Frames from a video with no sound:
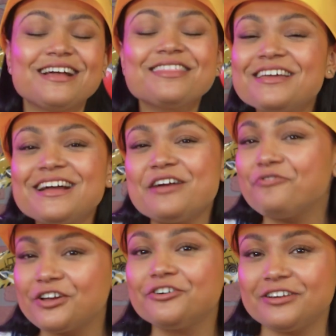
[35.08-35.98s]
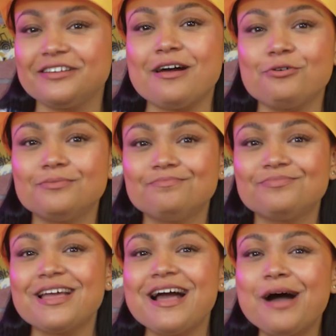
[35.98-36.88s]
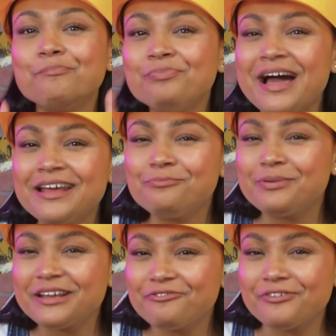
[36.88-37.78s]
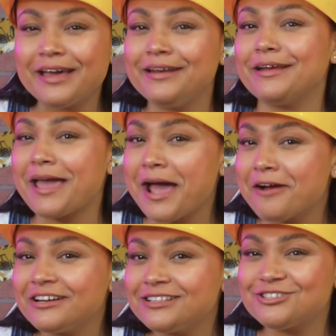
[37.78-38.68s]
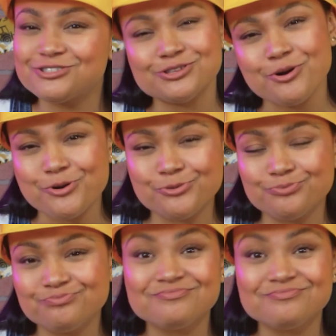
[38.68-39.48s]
I think I figured it out. I'm not a big fan of carrots, so